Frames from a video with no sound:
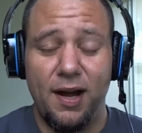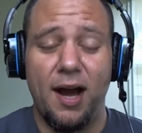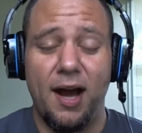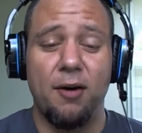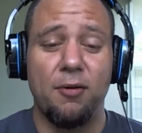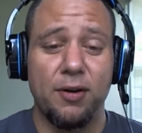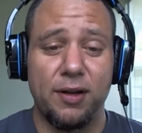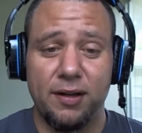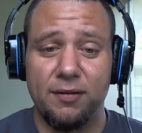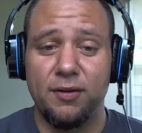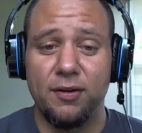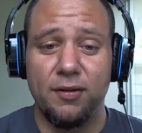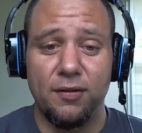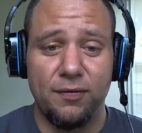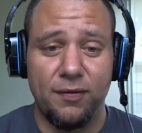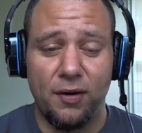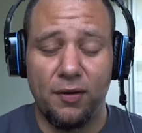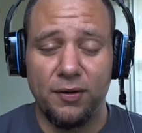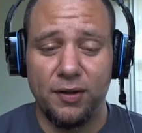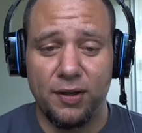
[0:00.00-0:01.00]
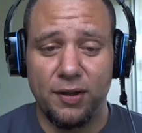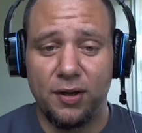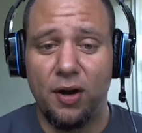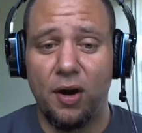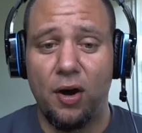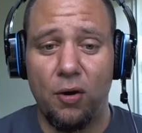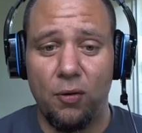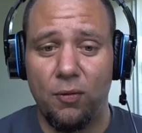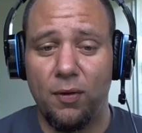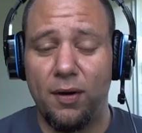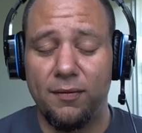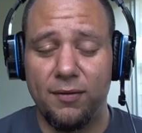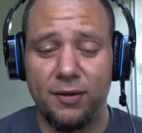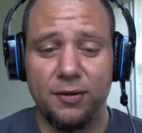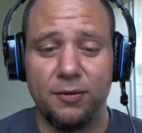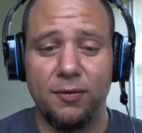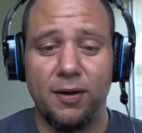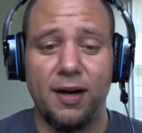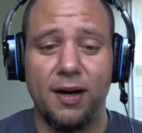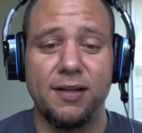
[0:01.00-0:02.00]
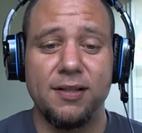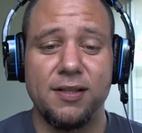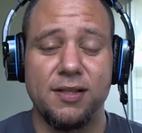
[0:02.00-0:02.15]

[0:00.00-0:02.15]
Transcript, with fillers: I will give you a phone. You can call whoever you want.